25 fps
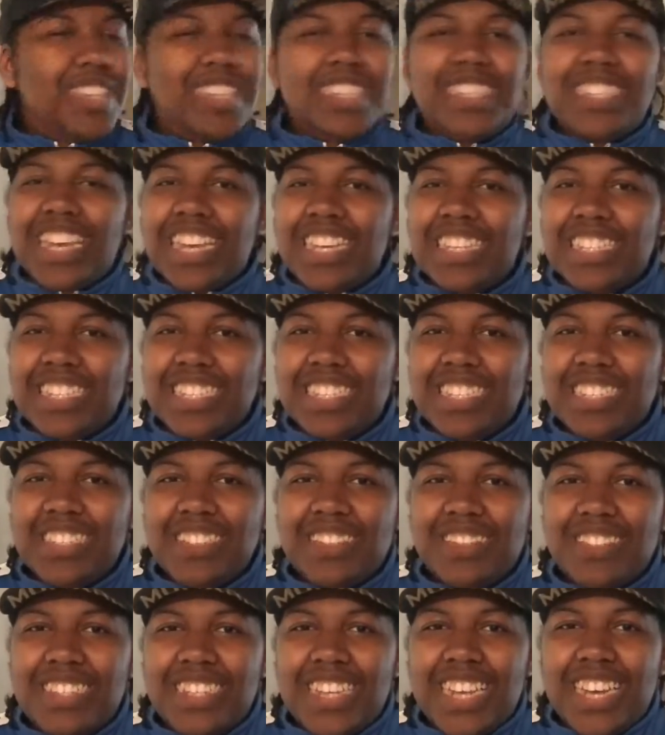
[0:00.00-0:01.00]

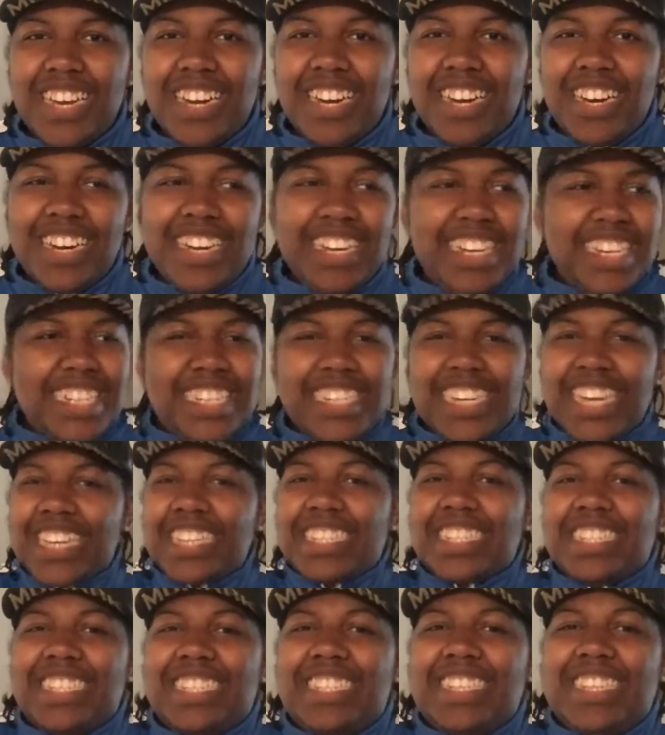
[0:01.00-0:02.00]
Jason.
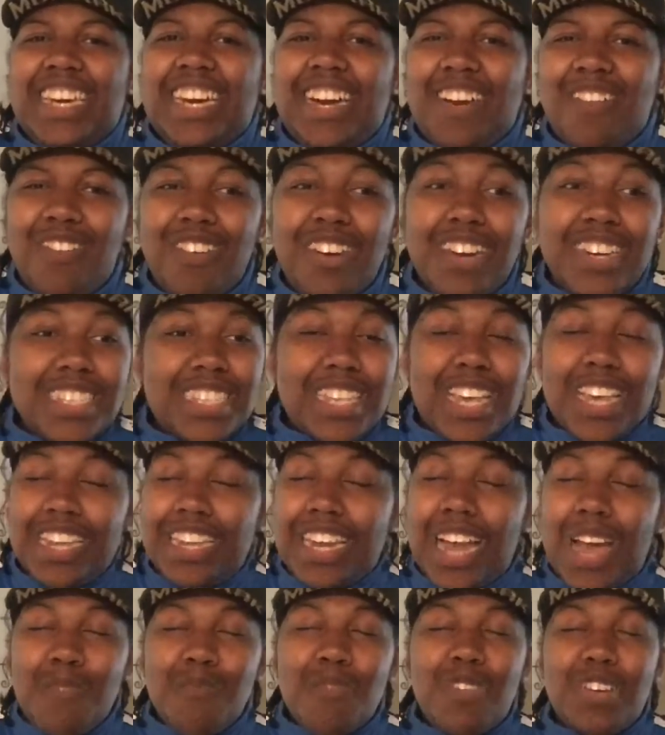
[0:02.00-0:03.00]
Jason. I want to say
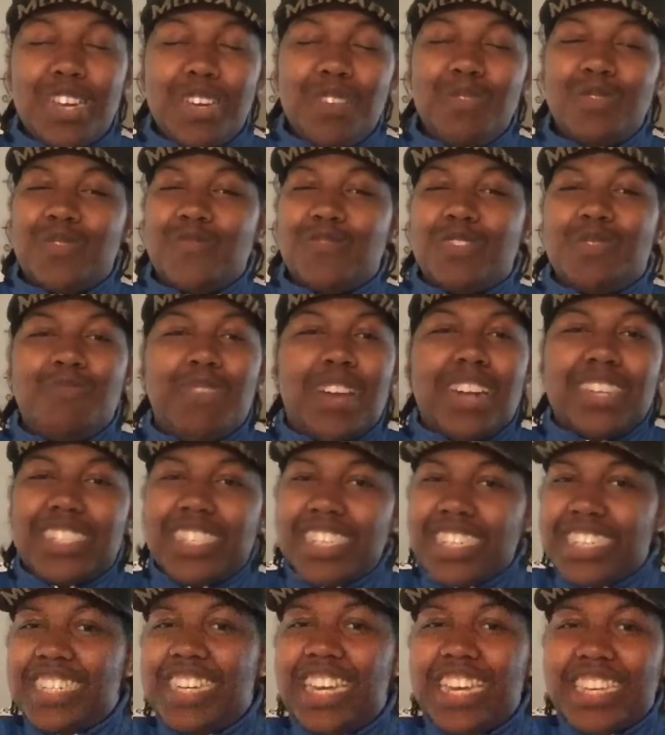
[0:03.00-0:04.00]
Nightmare on Elm Street, but I
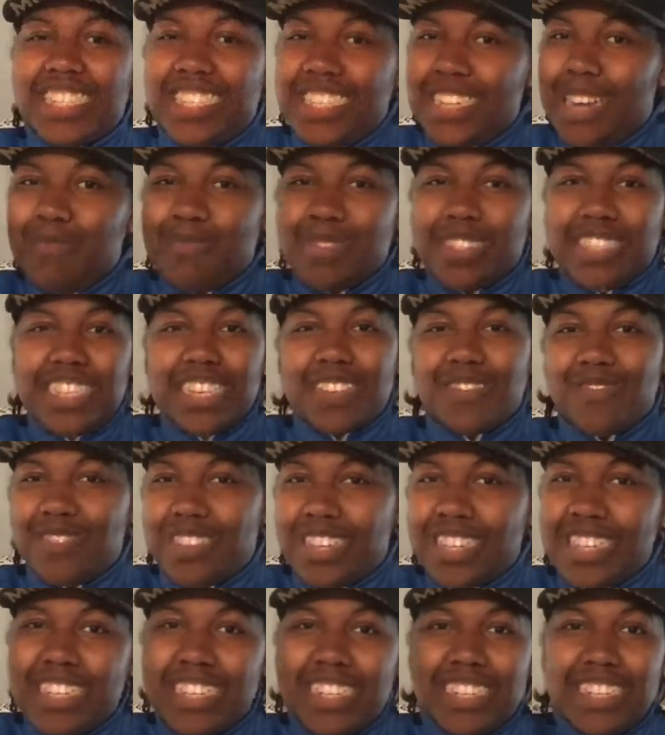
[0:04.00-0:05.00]
said Jason. I'm going to stick
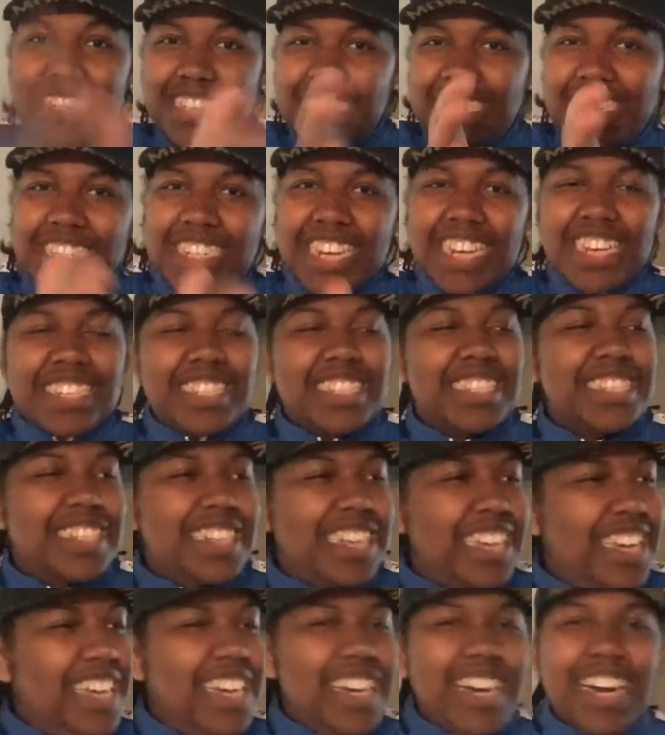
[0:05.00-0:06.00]
with it. Jason.
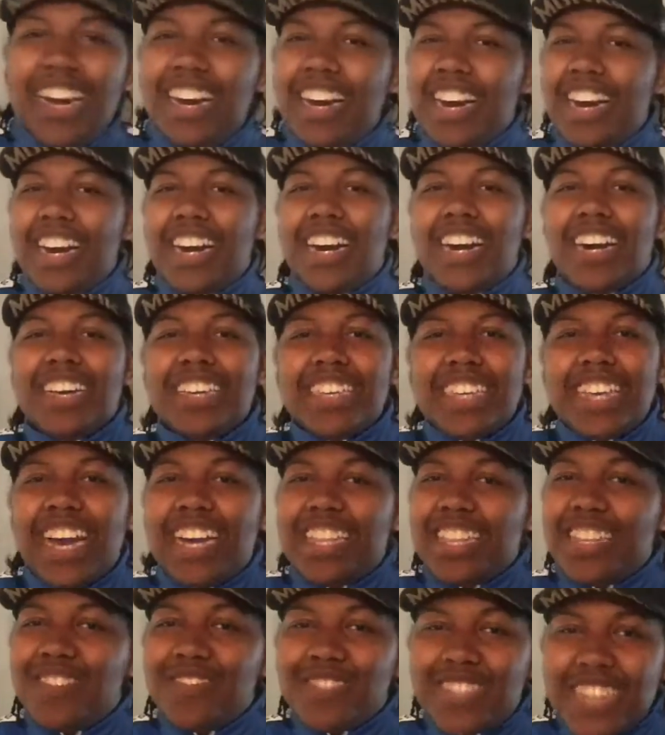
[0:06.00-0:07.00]
Uh,
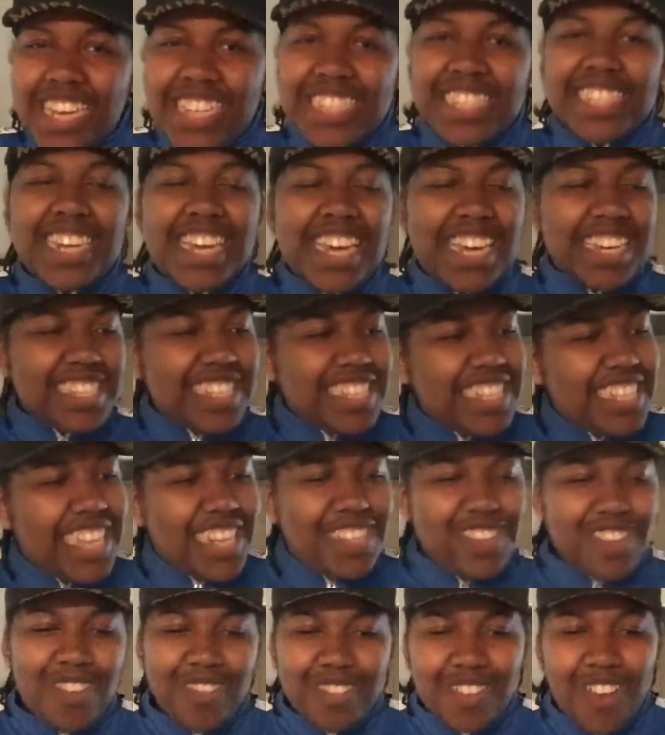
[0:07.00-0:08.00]
yeah, I love Jason X.
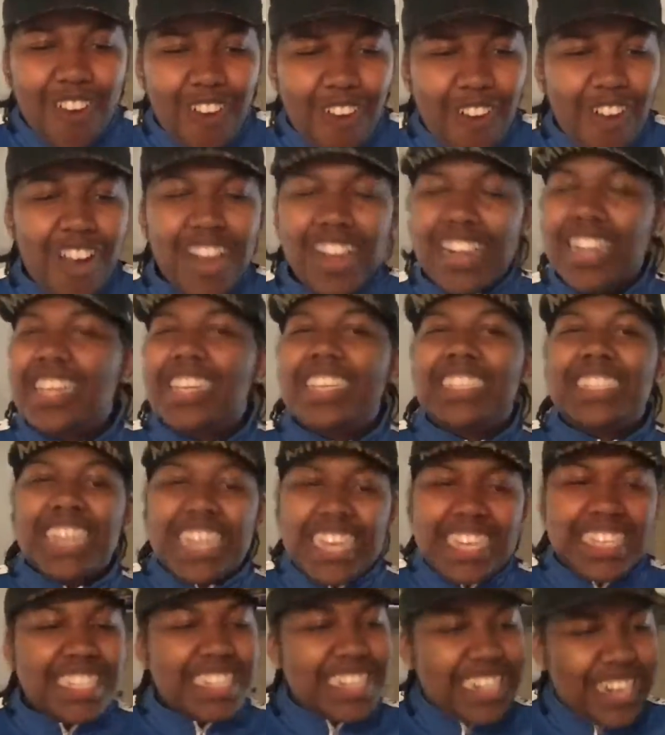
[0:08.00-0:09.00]
That joint was hard.
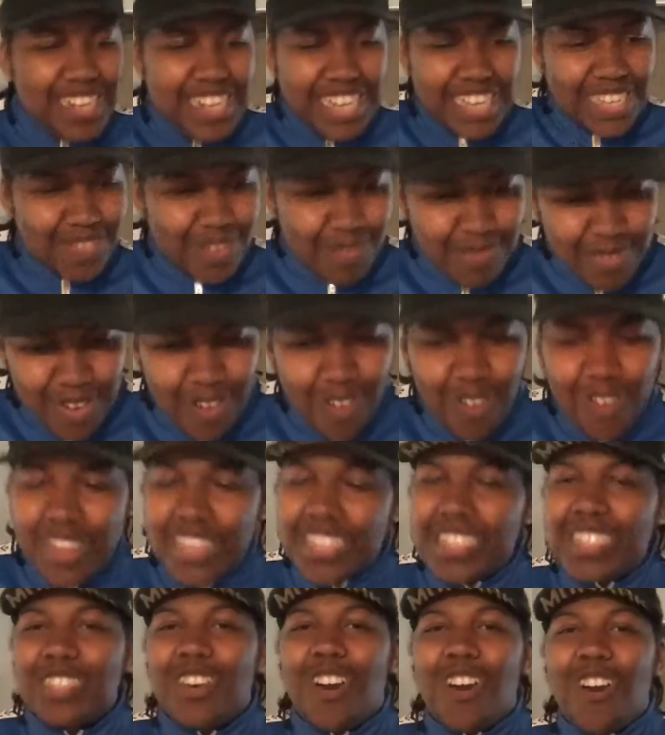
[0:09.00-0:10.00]
Jason. That's where I'm
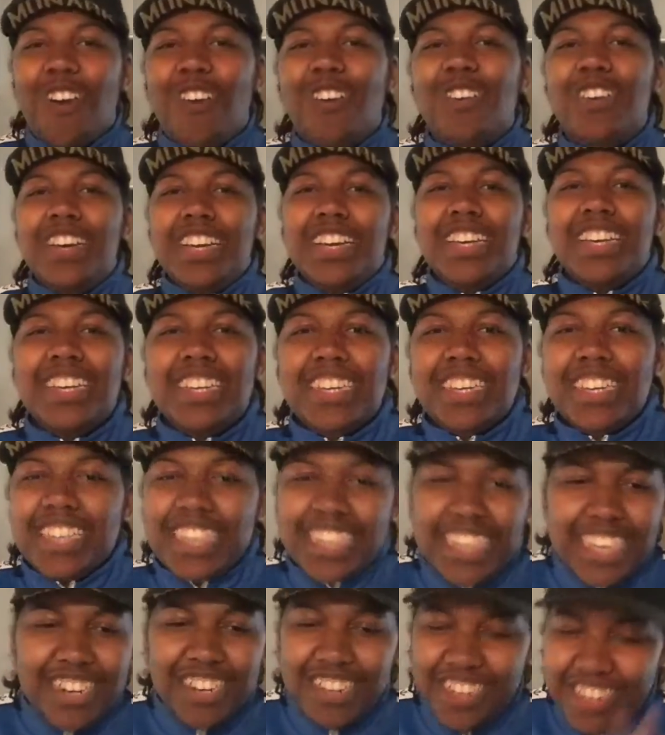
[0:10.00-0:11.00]
going. So,
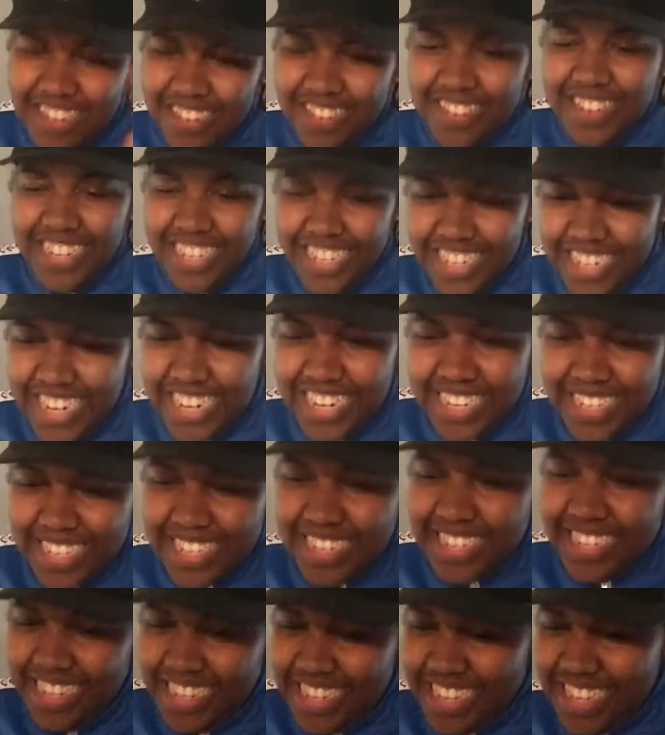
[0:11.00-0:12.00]
you know,
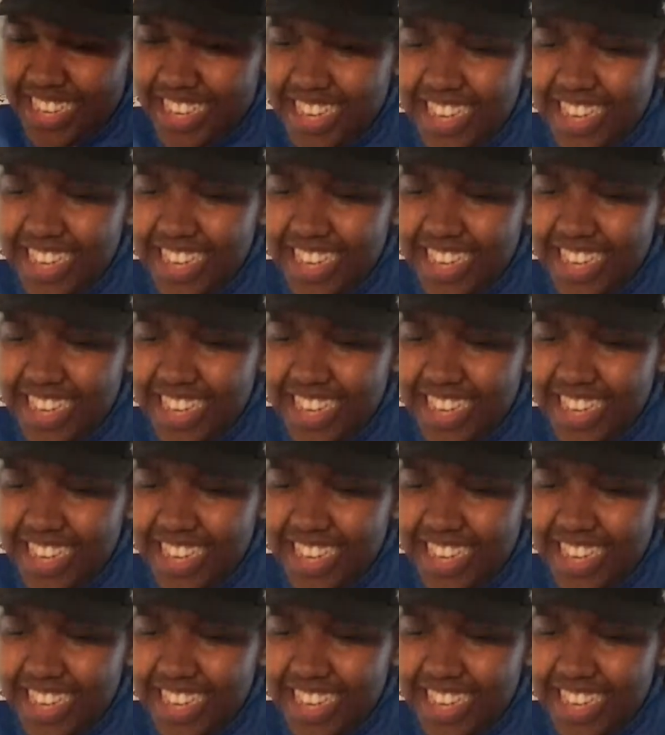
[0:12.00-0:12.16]
Jason.